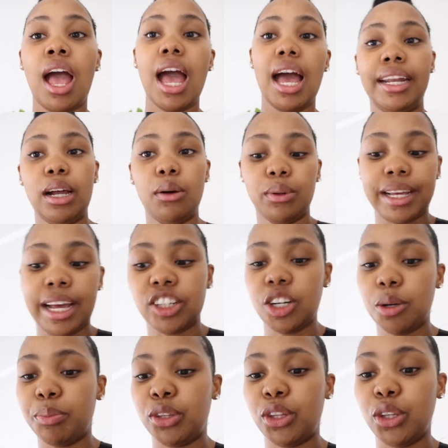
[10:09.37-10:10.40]
and I will catch
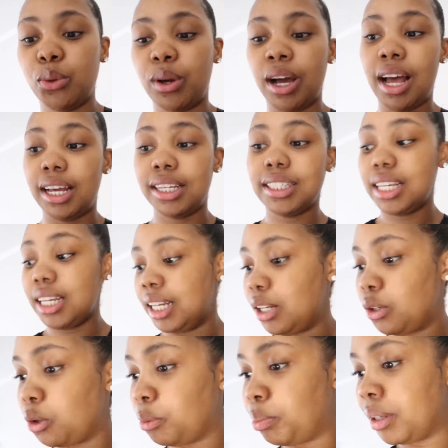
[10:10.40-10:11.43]
up with you guys a
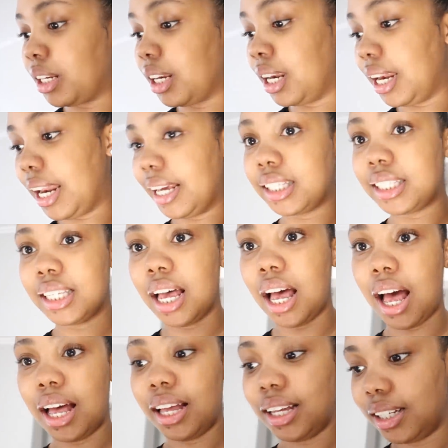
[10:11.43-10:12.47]
little bit
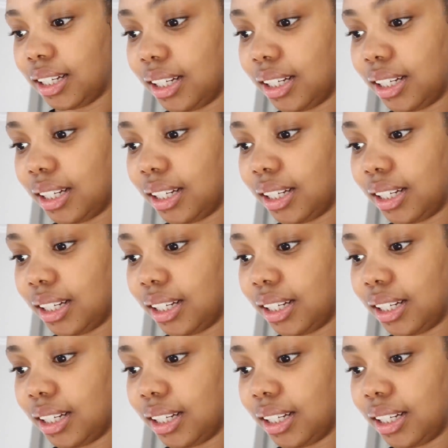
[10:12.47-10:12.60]
later.